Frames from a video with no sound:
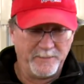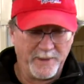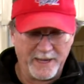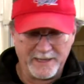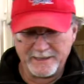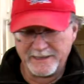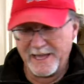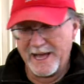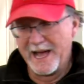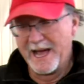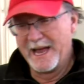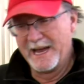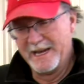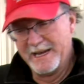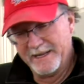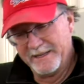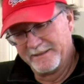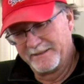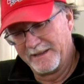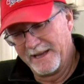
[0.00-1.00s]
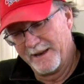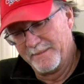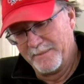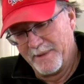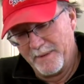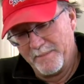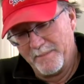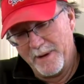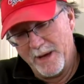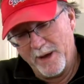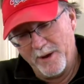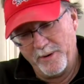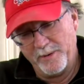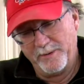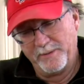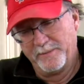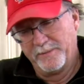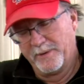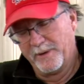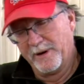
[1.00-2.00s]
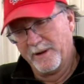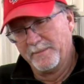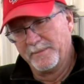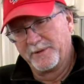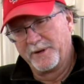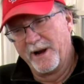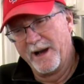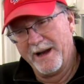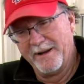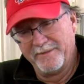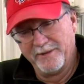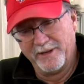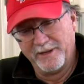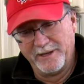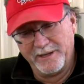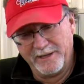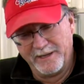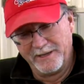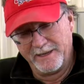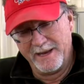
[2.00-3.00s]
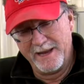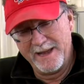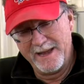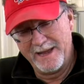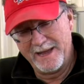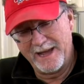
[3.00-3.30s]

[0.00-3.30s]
my line inside my boat and where I'm traveling, and